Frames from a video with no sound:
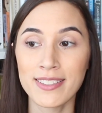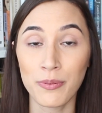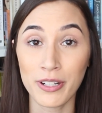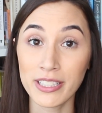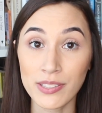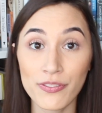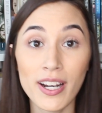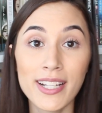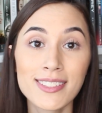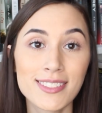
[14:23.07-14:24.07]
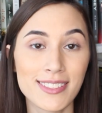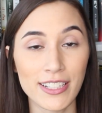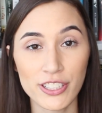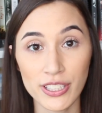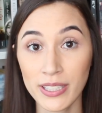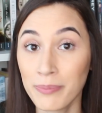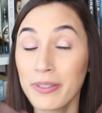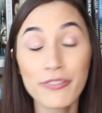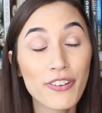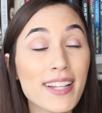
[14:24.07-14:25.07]
that were his friends that she
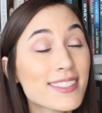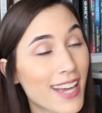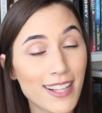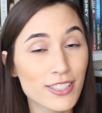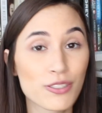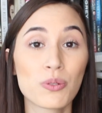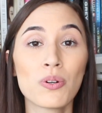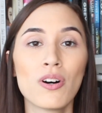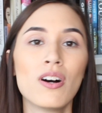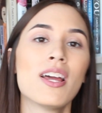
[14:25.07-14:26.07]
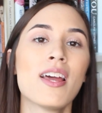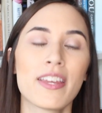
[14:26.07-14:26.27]
befriends at school,